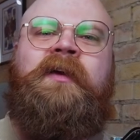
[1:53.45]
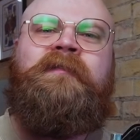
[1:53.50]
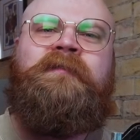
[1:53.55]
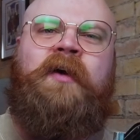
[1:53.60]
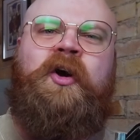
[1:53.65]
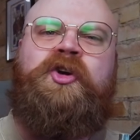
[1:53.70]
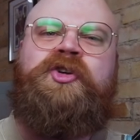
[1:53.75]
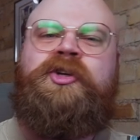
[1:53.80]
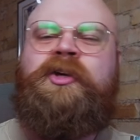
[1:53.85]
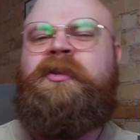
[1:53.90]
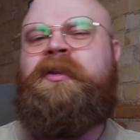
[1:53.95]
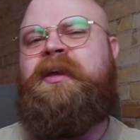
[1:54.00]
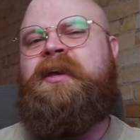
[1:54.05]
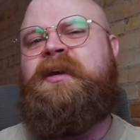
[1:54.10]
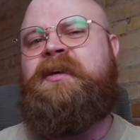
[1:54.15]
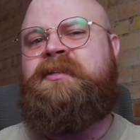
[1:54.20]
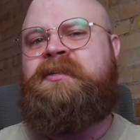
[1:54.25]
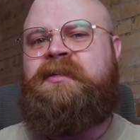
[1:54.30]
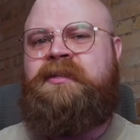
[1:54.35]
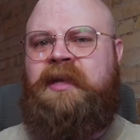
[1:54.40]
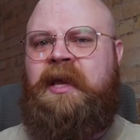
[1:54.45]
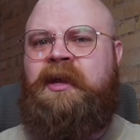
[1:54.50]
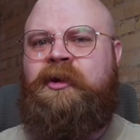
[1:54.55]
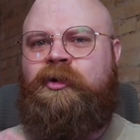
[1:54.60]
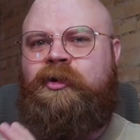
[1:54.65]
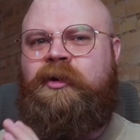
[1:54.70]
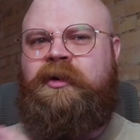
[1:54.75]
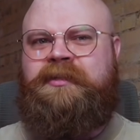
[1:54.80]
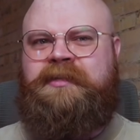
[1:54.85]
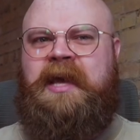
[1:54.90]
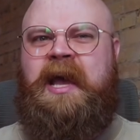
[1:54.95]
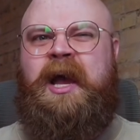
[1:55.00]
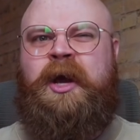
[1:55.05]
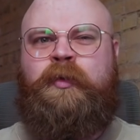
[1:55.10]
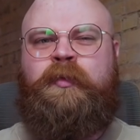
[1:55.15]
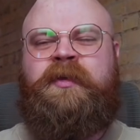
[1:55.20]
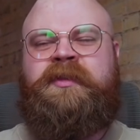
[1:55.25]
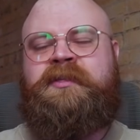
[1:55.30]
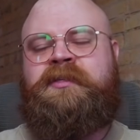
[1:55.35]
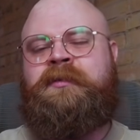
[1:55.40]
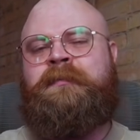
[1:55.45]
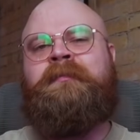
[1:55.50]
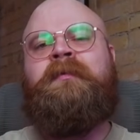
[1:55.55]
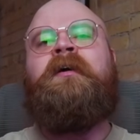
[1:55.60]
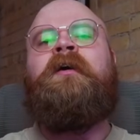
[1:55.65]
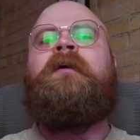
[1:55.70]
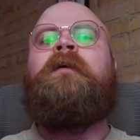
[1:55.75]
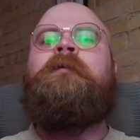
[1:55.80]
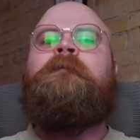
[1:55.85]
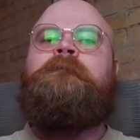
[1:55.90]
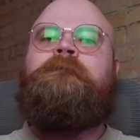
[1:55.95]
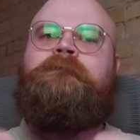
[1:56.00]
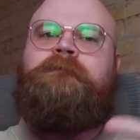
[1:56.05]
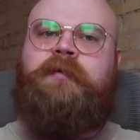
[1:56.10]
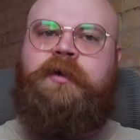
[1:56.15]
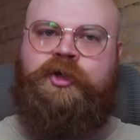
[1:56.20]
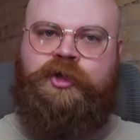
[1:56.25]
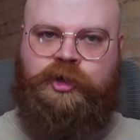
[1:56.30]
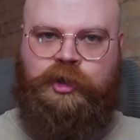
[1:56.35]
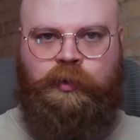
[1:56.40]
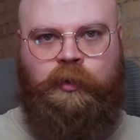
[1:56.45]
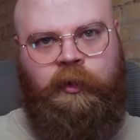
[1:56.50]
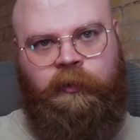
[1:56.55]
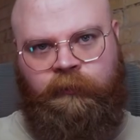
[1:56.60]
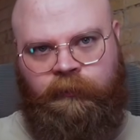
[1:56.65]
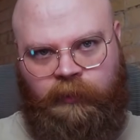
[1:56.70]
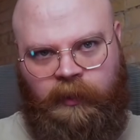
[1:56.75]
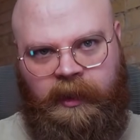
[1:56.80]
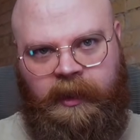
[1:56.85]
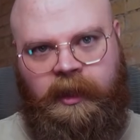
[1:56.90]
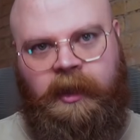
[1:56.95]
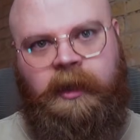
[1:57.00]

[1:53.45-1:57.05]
function like a standard attack with some visual flair.